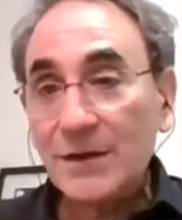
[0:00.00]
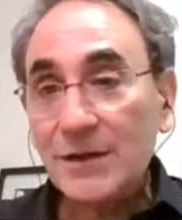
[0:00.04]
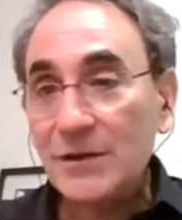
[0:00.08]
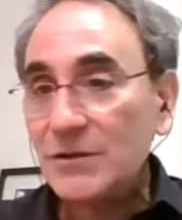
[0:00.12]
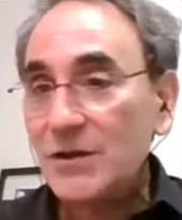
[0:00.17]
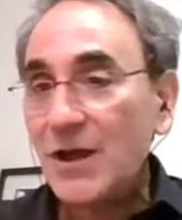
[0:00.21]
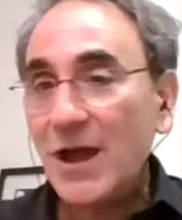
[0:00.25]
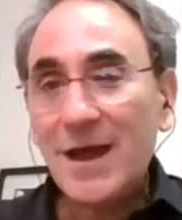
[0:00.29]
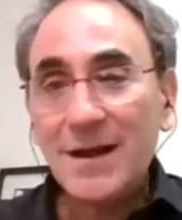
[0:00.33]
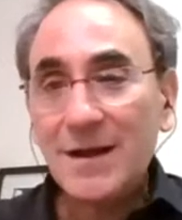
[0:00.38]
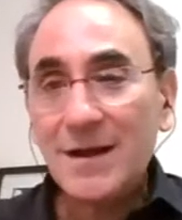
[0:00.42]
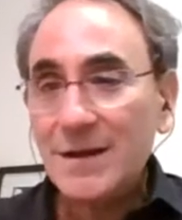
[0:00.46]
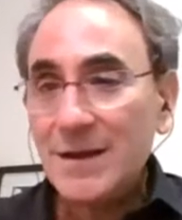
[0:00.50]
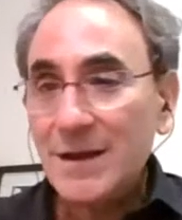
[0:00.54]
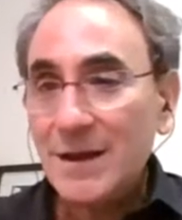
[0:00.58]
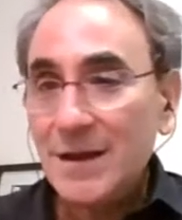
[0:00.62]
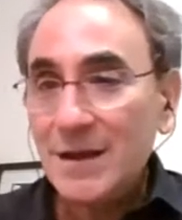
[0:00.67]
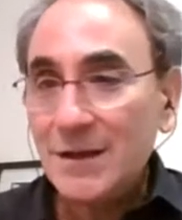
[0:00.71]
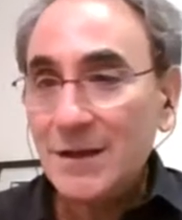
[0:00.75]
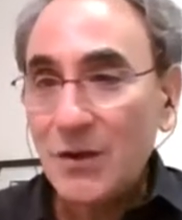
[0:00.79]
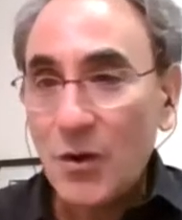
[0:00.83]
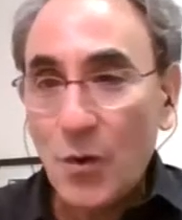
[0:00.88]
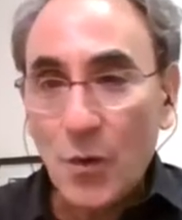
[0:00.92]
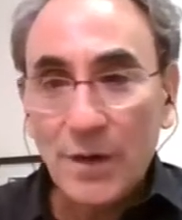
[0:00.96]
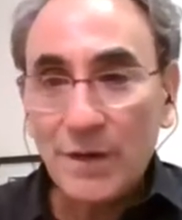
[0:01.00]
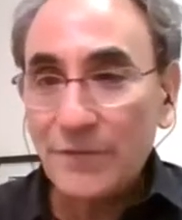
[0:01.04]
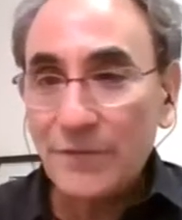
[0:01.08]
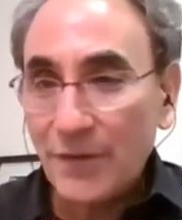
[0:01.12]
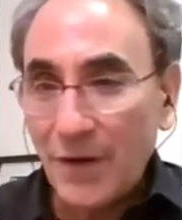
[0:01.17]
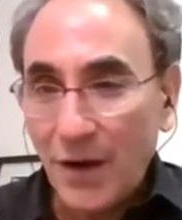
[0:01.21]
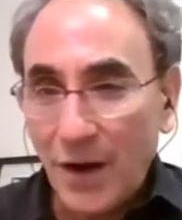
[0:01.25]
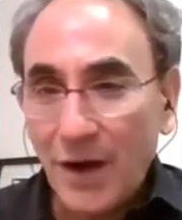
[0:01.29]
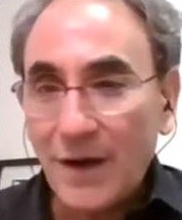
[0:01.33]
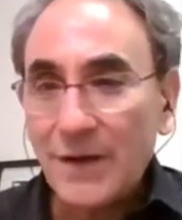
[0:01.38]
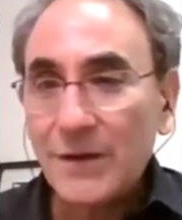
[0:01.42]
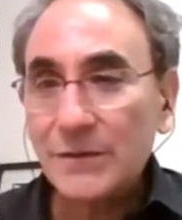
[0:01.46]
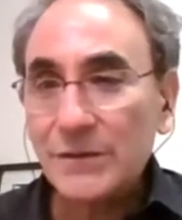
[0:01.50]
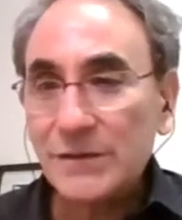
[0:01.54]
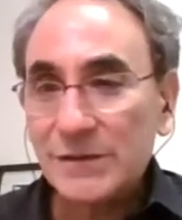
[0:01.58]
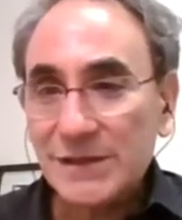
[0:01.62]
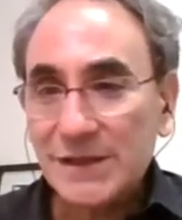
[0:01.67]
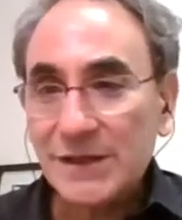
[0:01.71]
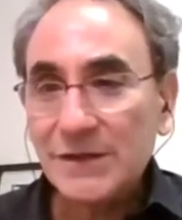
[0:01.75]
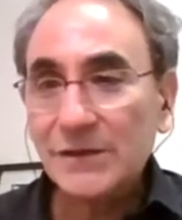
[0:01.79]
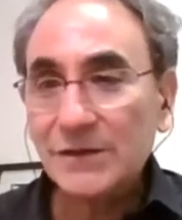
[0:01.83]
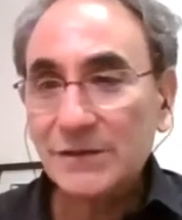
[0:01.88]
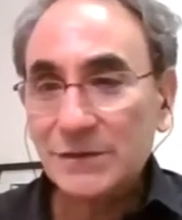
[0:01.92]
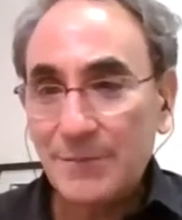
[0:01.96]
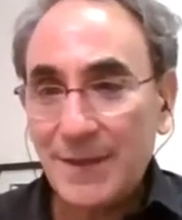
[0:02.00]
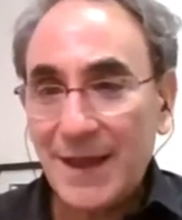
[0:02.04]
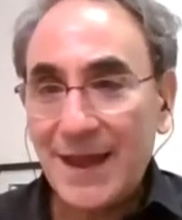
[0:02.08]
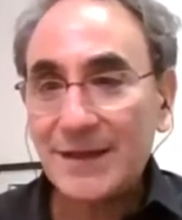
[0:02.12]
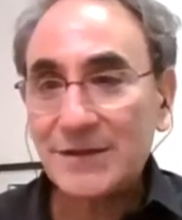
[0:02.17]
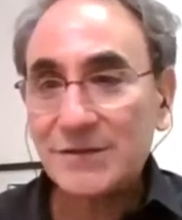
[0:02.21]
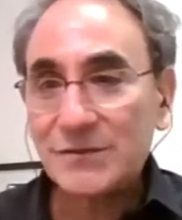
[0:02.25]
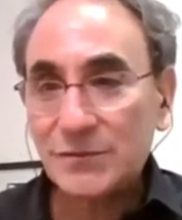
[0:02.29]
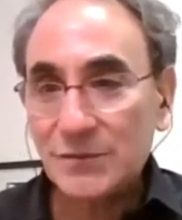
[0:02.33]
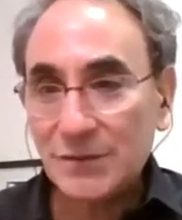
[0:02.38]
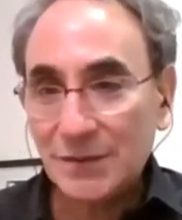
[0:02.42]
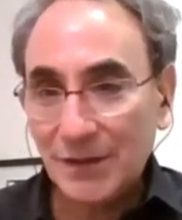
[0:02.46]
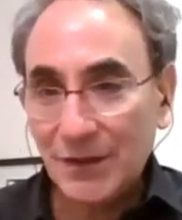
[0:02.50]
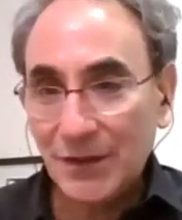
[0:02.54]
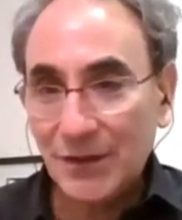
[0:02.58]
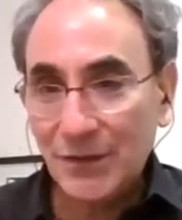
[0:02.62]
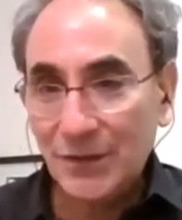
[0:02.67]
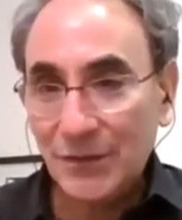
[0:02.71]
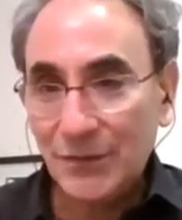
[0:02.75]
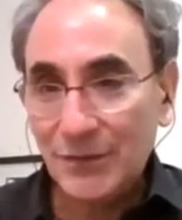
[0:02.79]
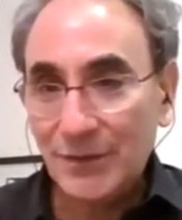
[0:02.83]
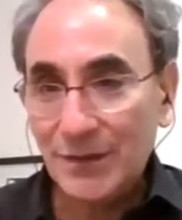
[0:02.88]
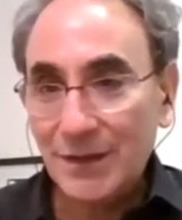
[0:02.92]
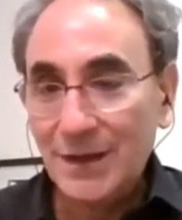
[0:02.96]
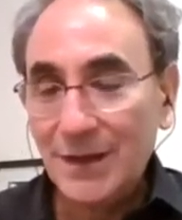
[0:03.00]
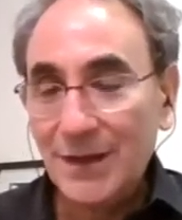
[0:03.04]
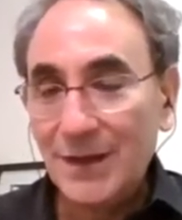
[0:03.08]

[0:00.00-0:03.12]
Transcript: You're not going for Auto Sales Master alone.